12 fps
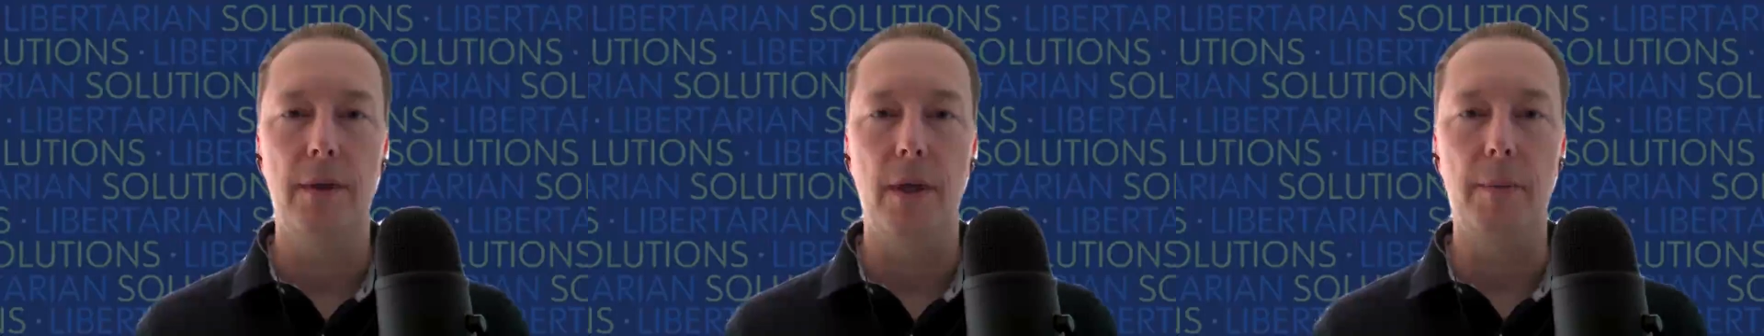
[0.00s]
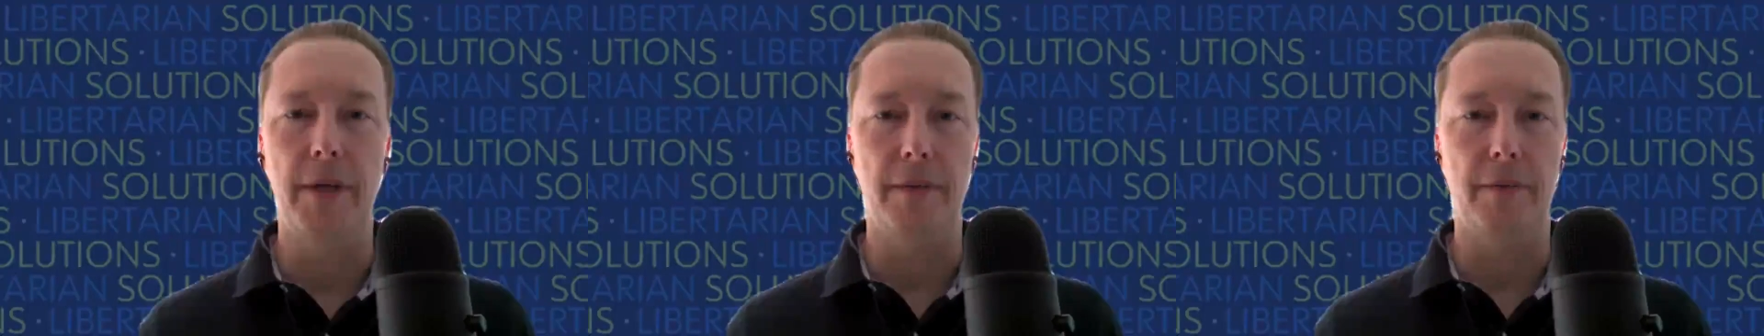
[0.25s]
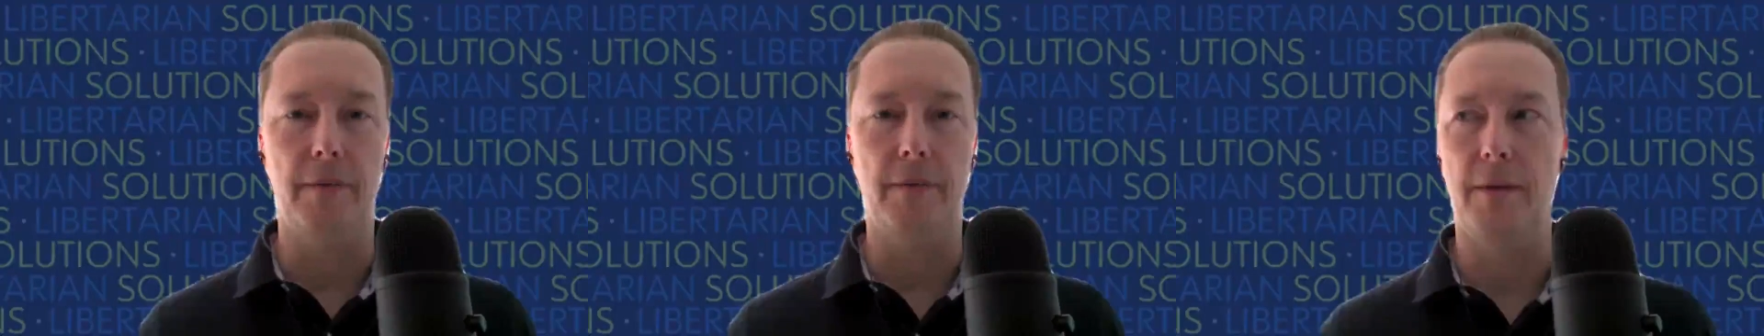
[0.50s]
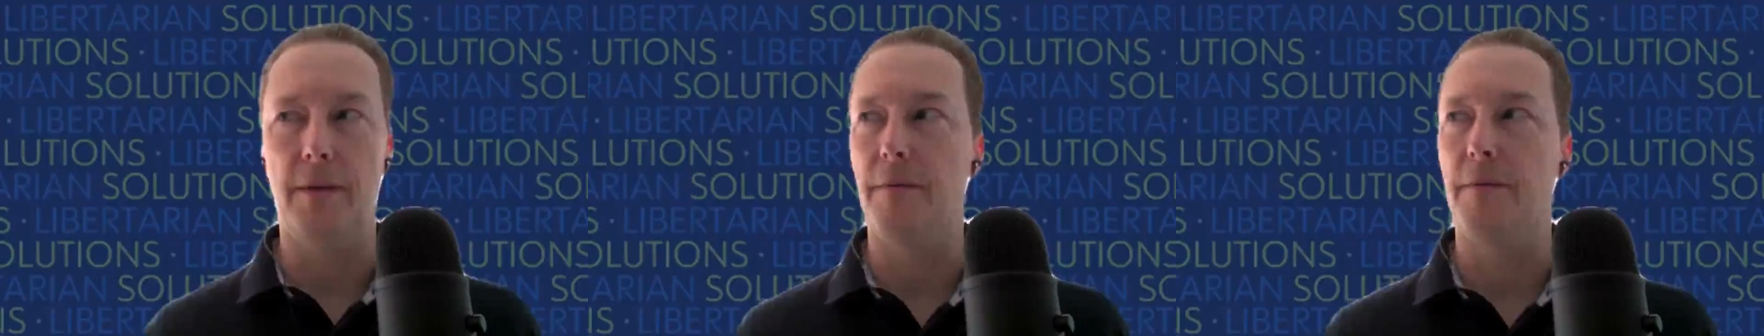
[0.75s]
I mean,
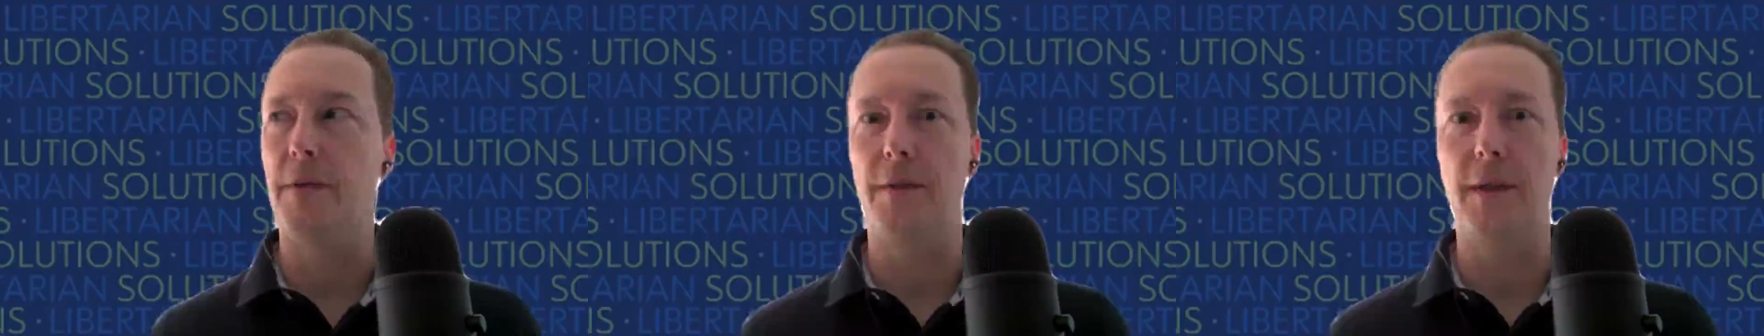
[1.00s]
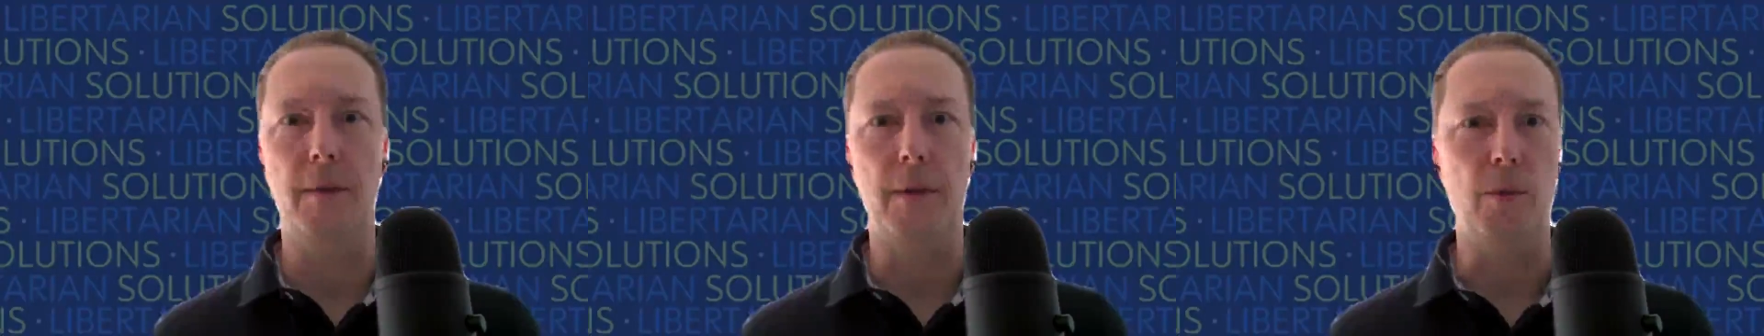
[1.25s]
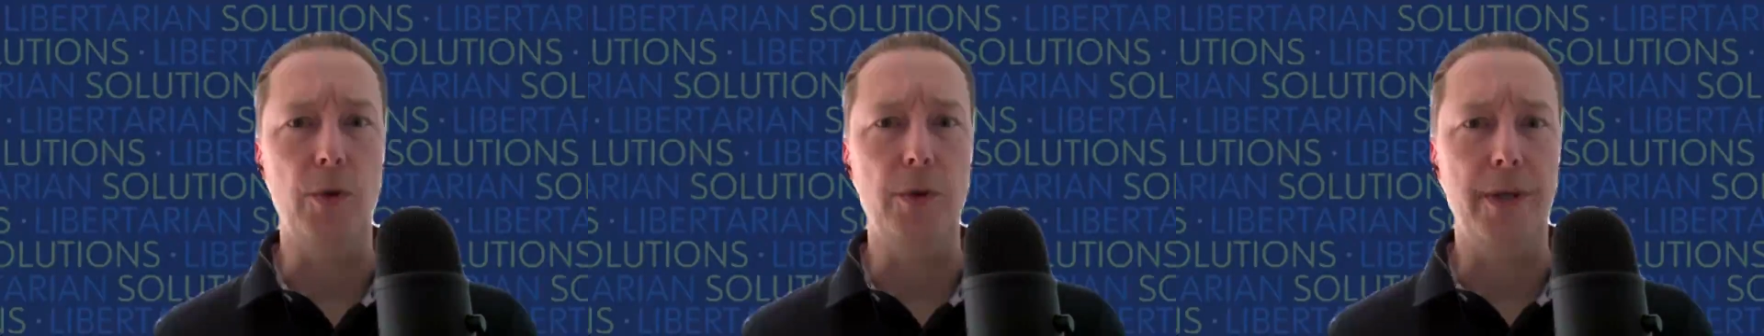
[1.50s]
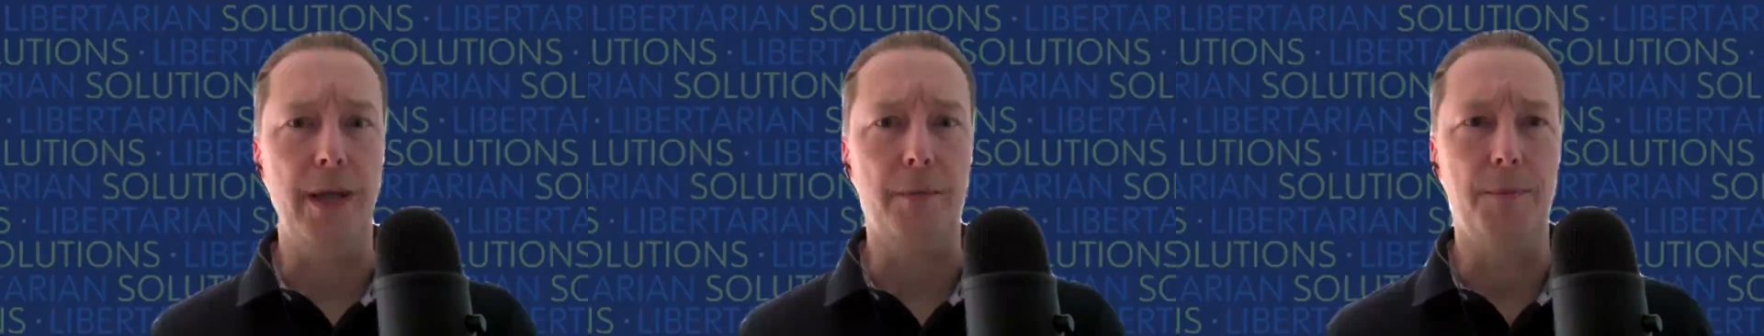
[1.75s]
just think about it. What
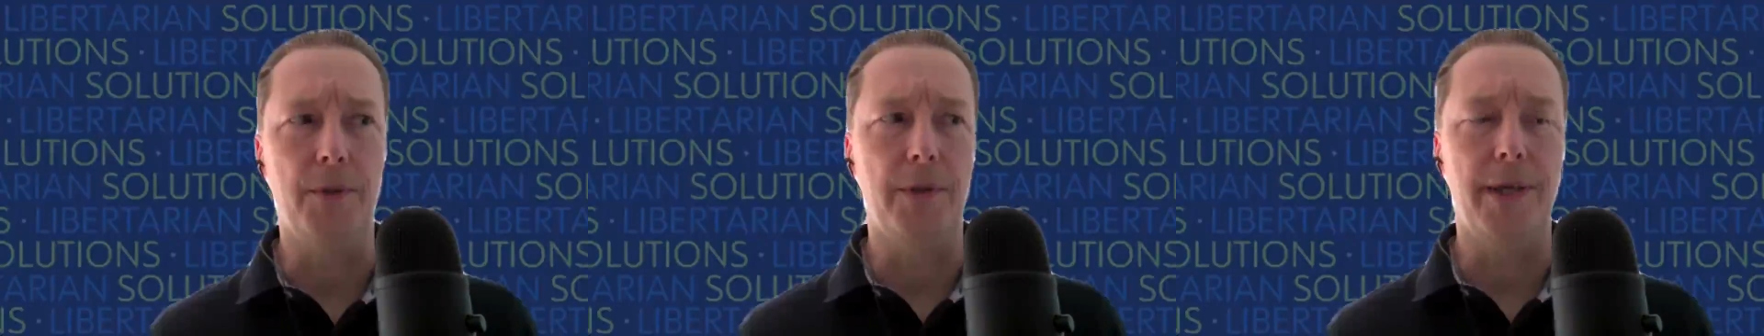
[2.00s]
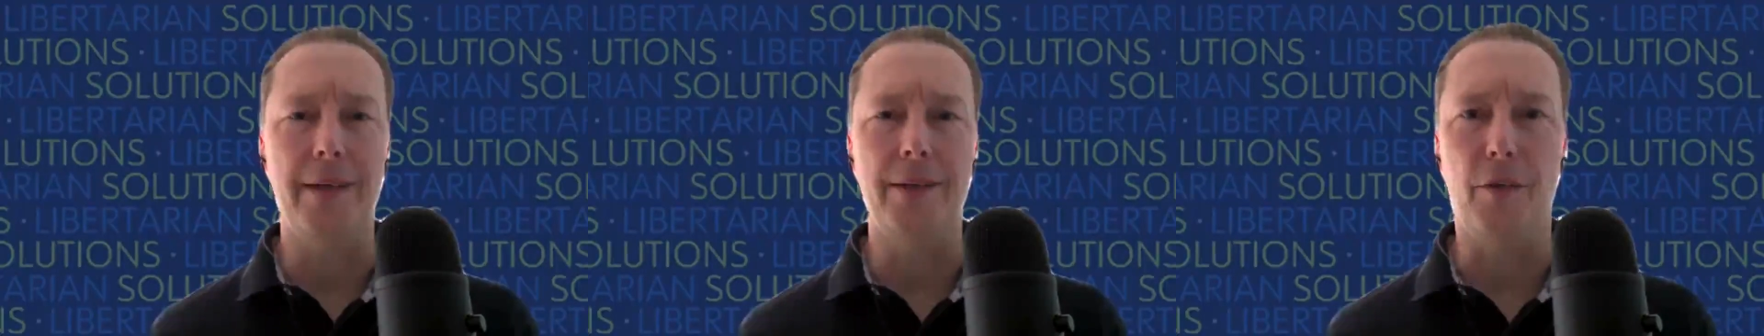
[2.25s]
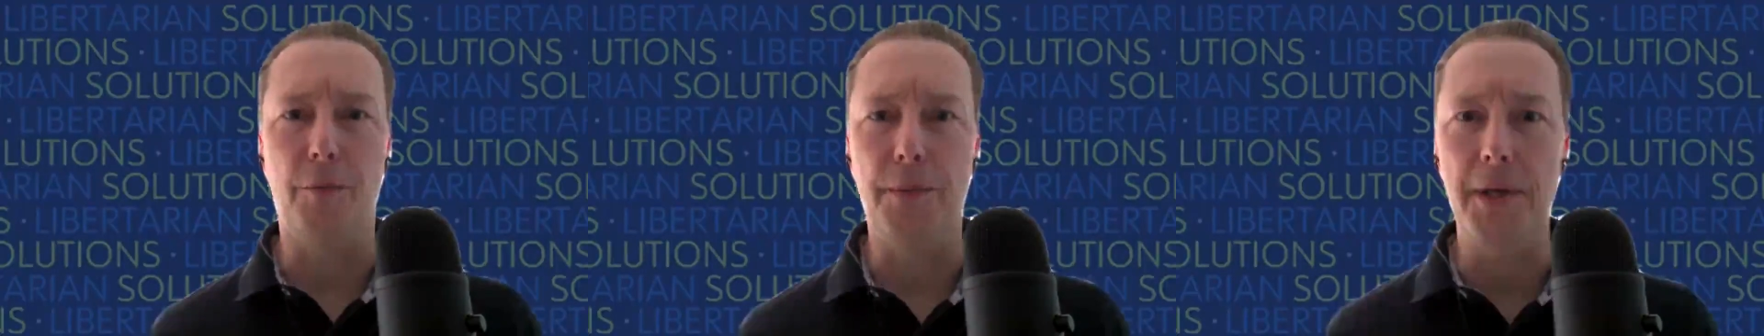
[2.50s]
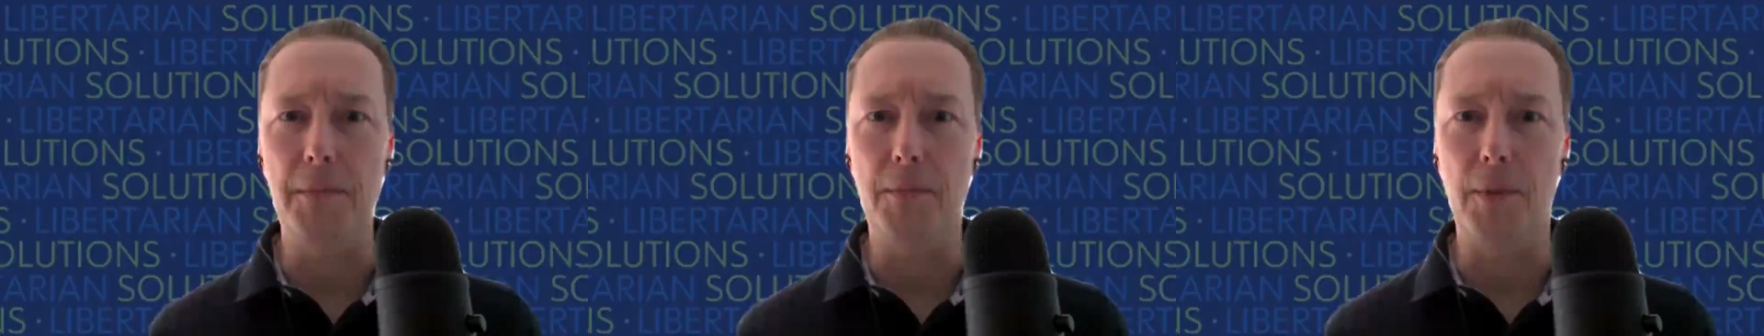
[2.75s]
kinds of
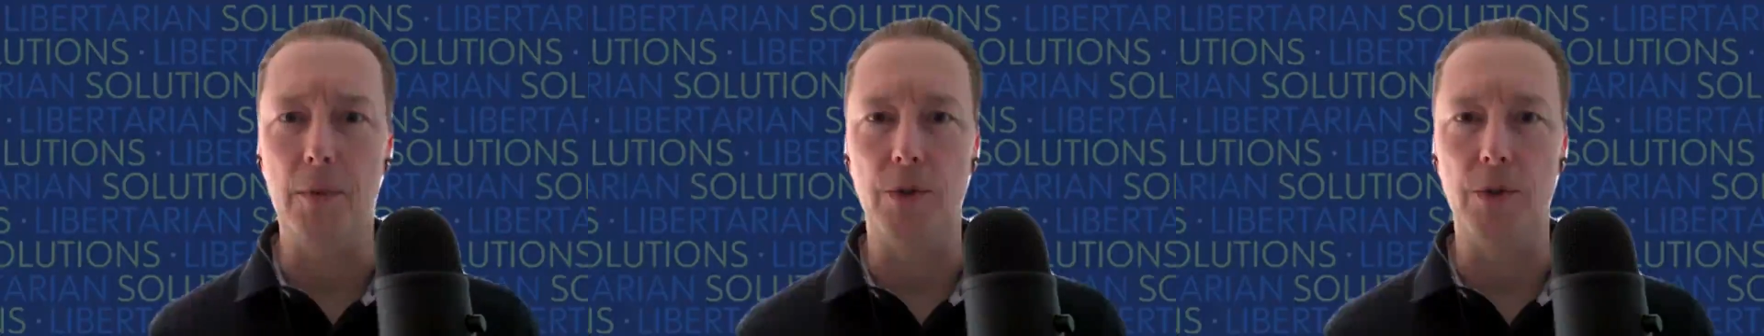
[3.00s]
people